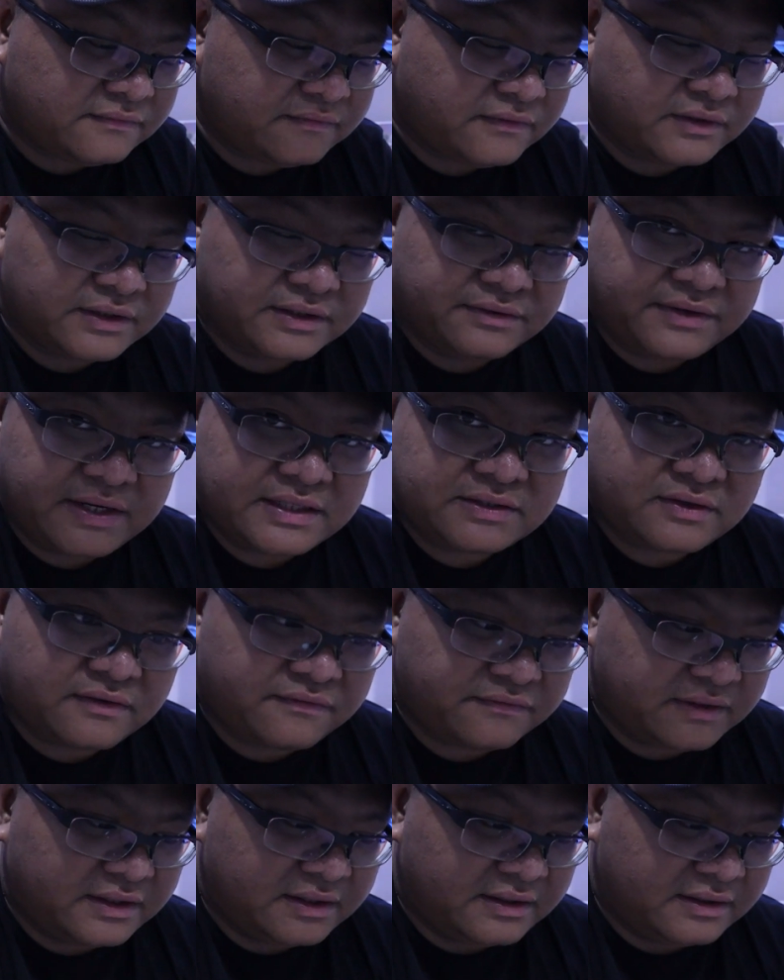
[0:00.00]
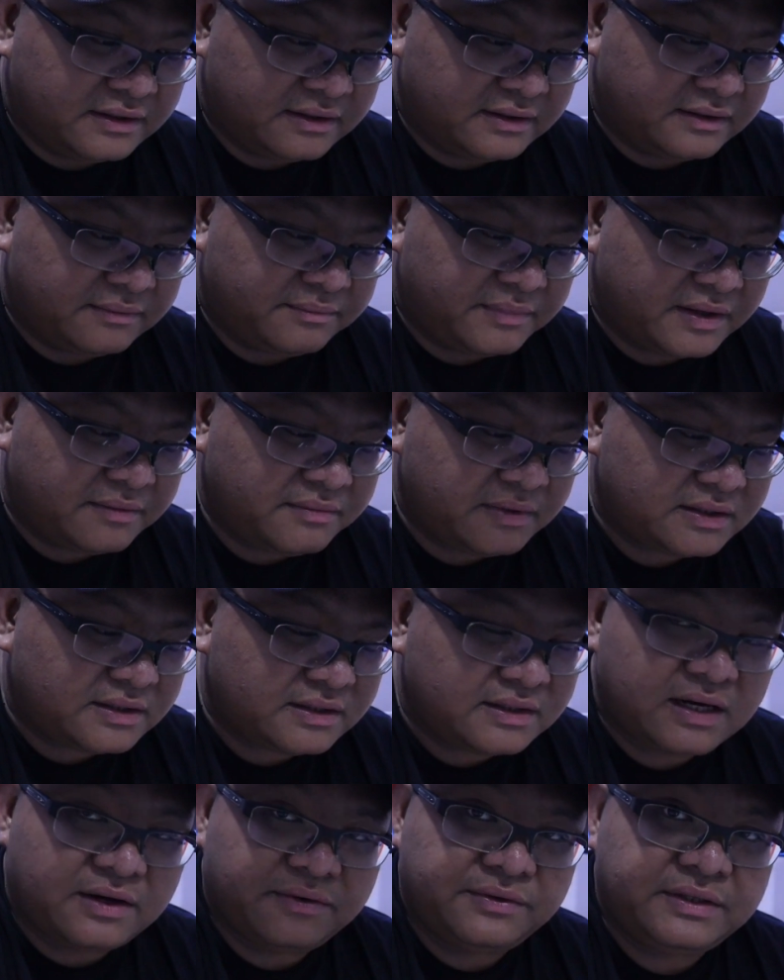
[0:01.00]
for the rest of the
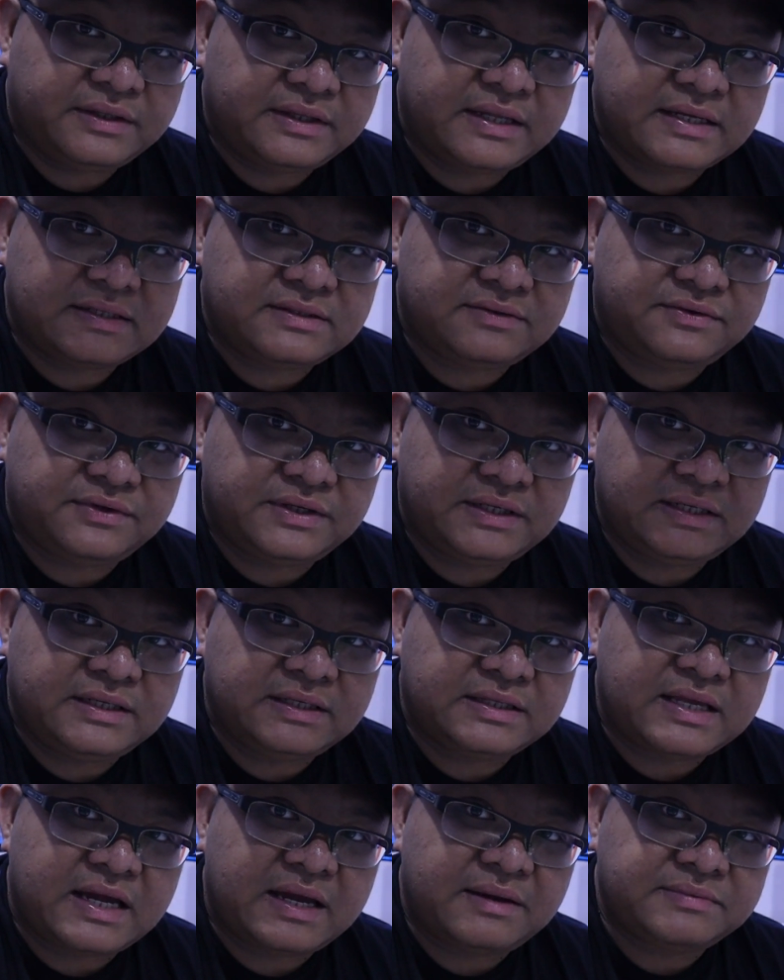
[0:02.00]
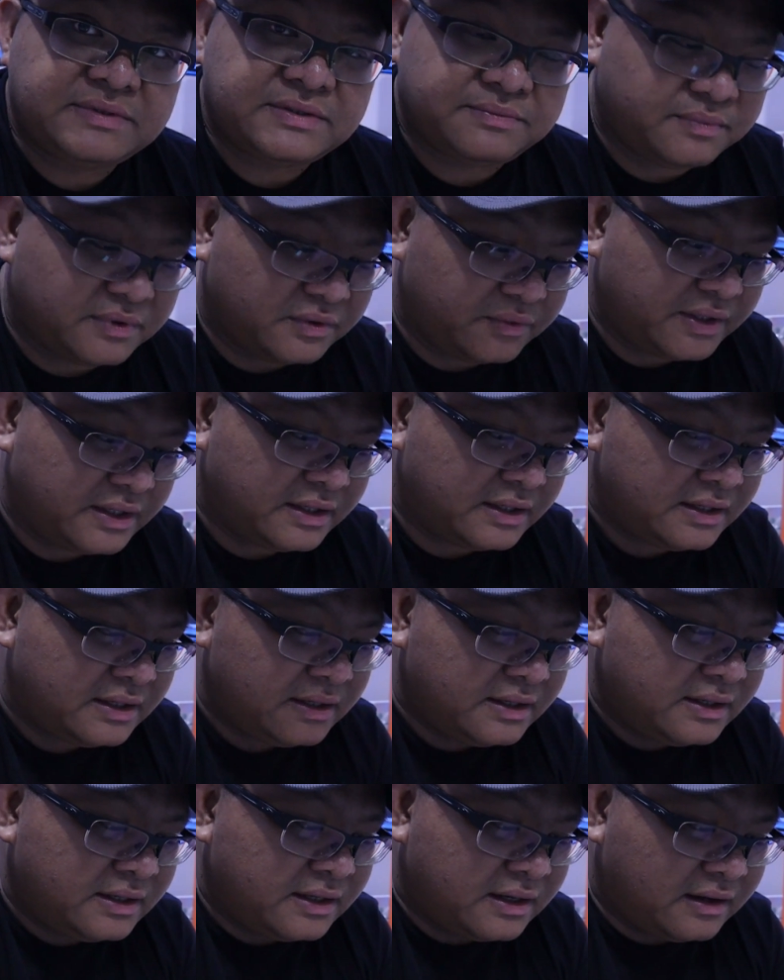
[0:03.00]
parameter, I only test 3 times per week,
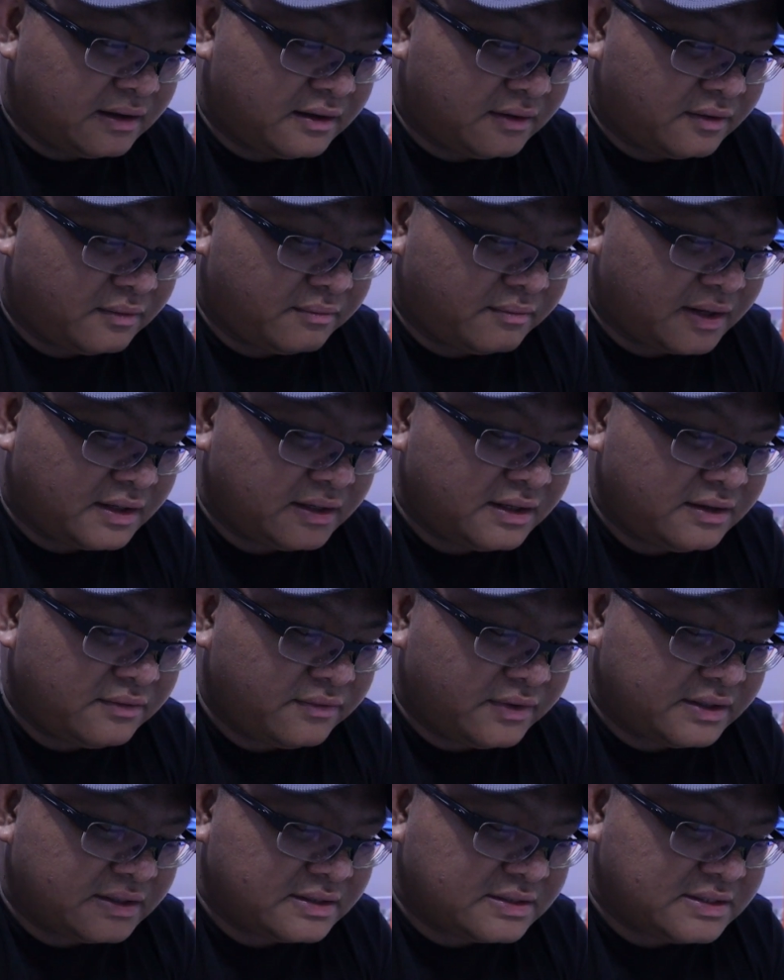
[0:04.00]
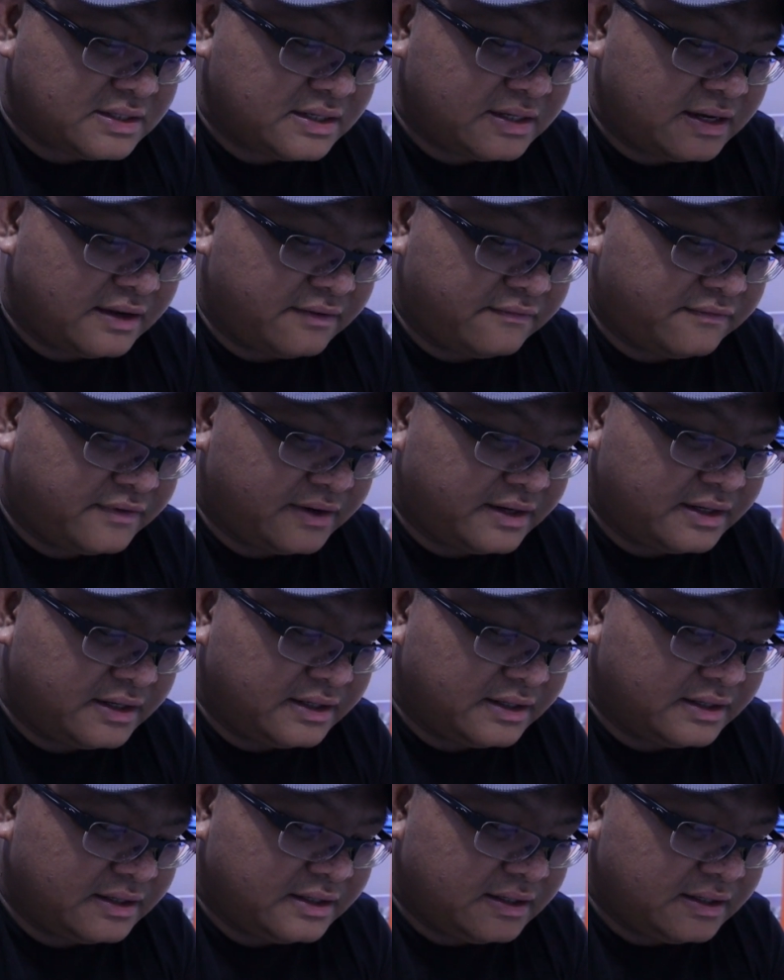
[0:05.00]
on Monday, Wednesday, and Friday.